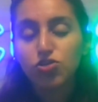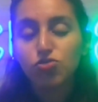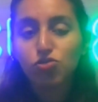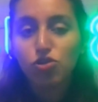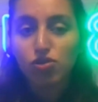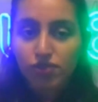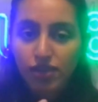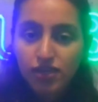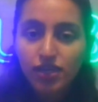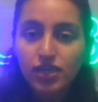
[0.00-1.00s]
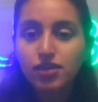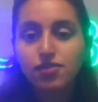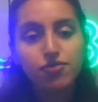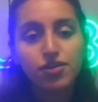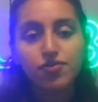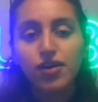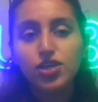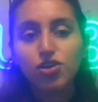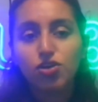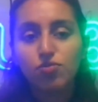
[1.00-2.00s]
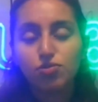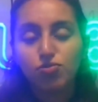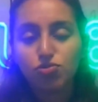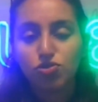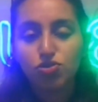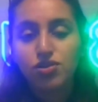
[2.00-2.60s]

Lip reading: to sort of like refine your approach?